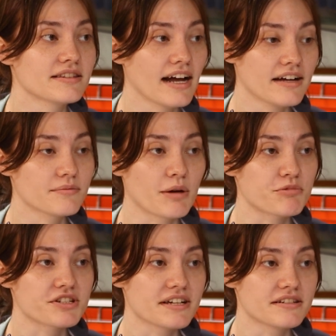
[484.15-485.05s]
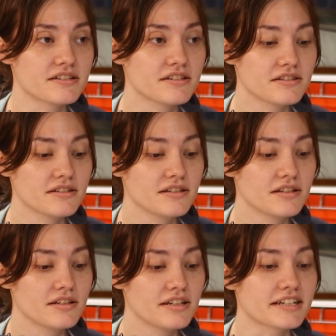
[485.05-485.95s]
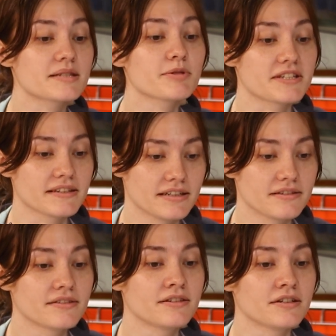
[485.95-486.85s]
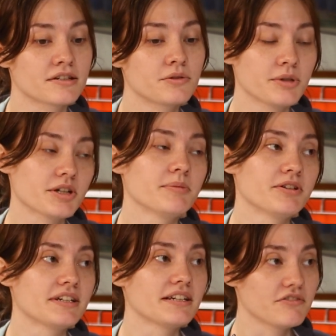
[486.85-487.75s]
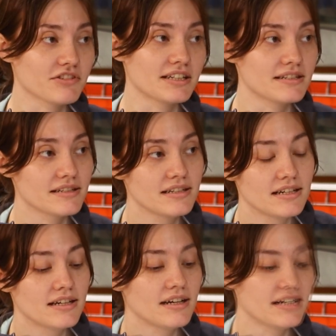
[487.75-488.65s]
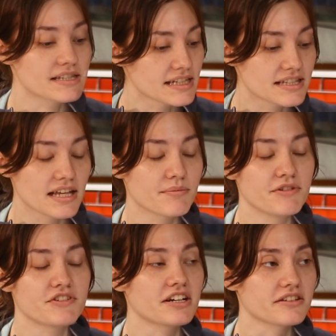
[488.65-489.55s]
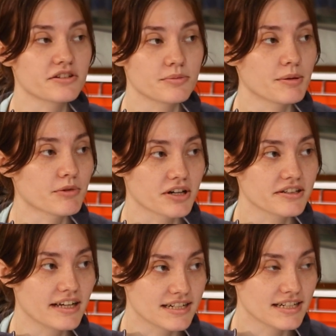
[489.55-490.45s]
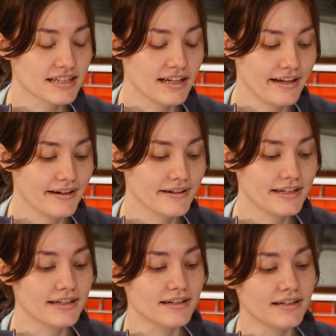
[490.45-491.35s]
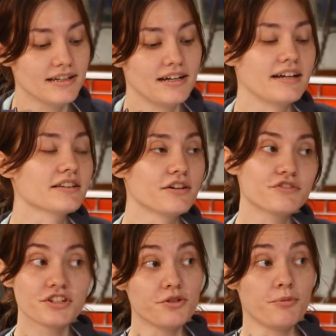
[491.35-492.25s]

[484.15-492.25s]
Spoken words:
that represent explicitly the queer community in Flint. And since then, we've done a little bit more collecting in that area. I'd love to do